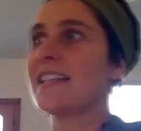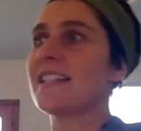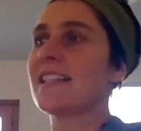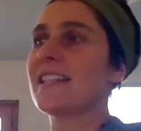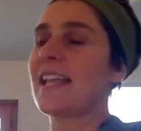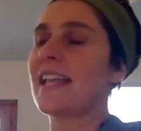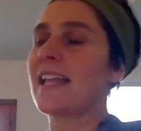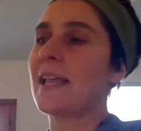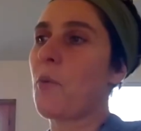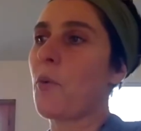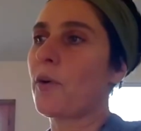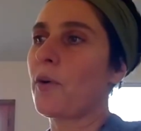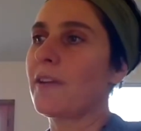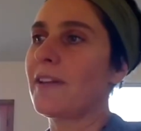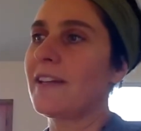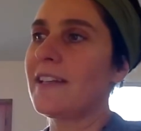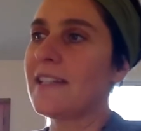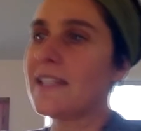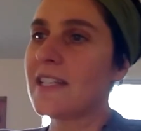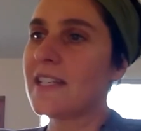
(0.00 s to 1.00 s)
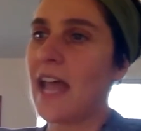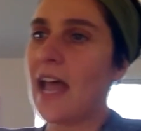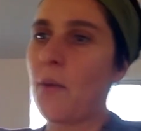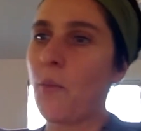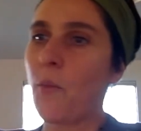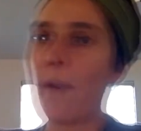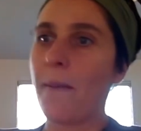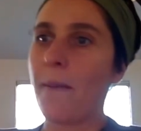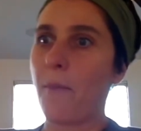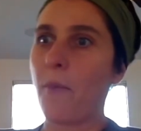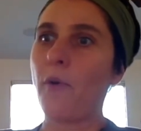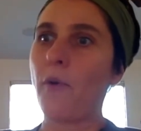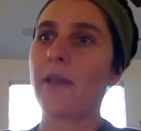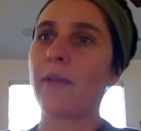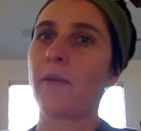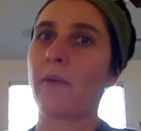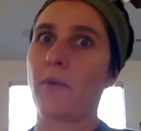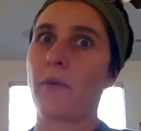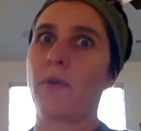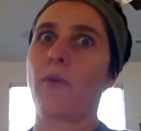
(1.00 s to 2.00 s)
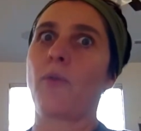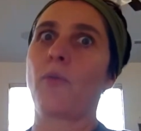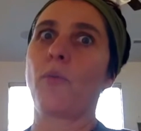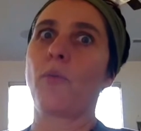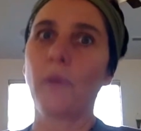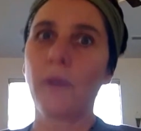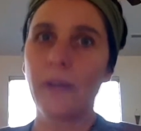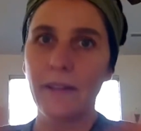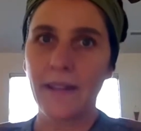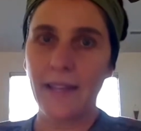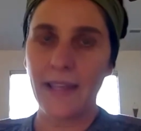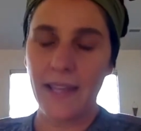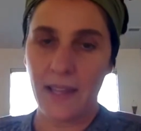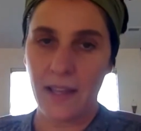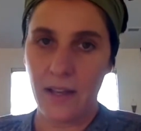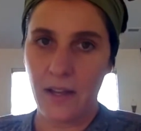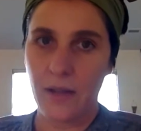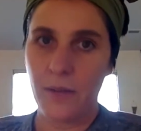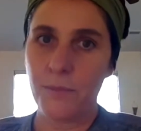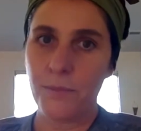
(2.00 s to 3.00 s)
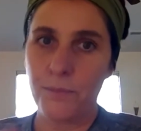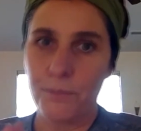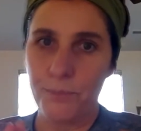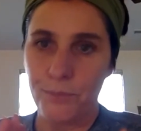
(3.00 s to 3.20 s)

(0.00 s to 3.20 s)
cities, like in Portland, at one point when we were really a